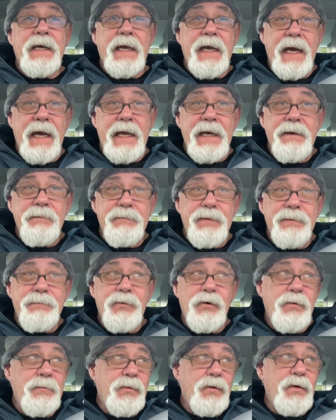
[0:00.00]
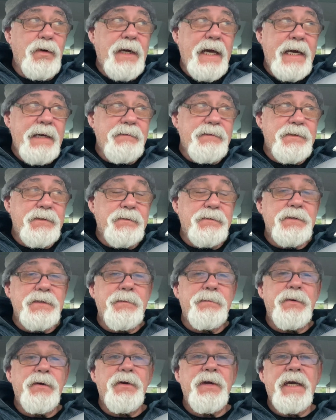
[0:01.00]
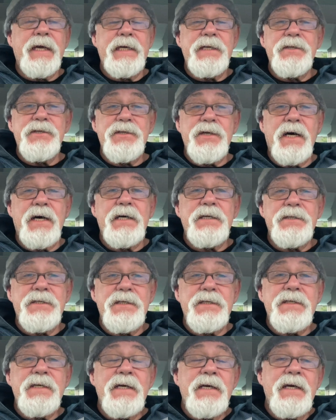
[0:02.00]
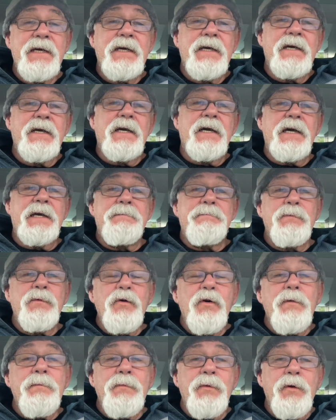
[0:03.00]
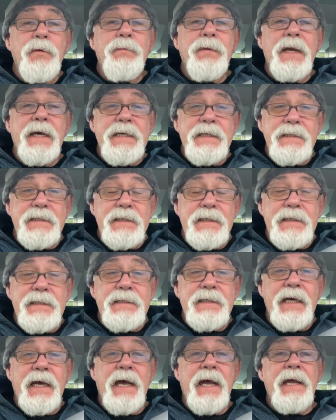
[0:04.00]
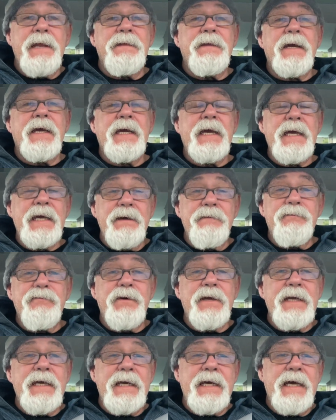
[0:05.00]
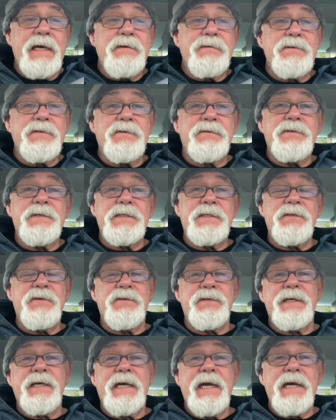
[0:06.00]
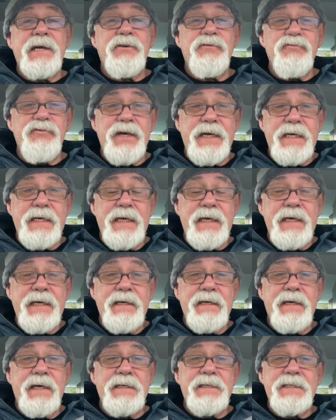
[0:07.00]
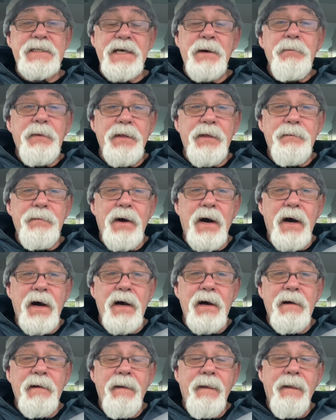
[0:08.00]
can, but more and more councils are putting in charges in more and more places. And the key for any council is not to get greedy, as some of them are,